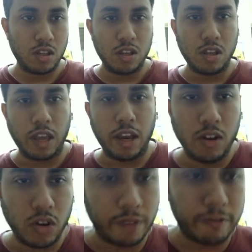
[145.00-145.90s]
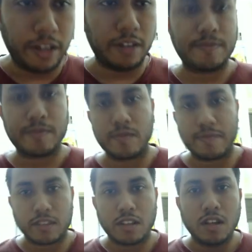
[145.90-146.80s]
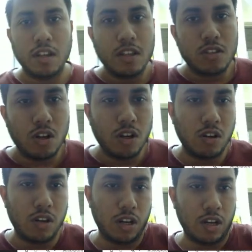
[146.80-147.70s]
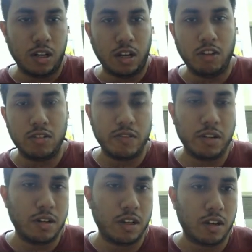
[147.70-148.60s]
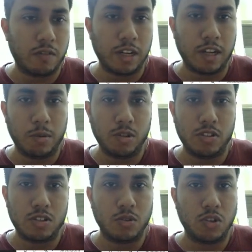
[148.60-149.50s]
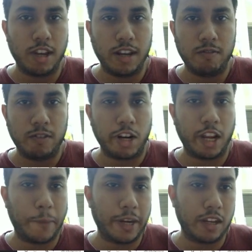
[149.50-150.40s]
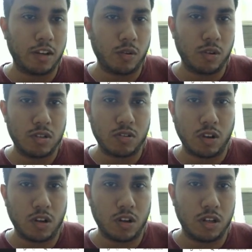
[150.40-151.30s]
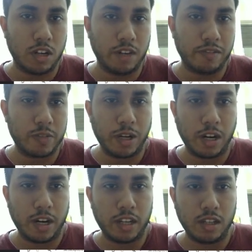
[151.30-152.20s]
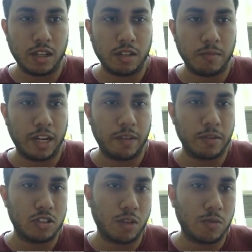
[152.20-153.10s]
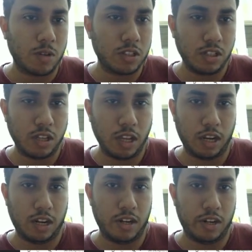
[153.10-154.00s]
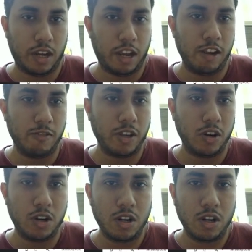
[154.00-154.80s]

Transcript: Yeah, okay, fine. So, hello everyone, welcome to this tutorial for NPTEL course on reinforcement learning. My name is Vijay Mukherjee and I'll be your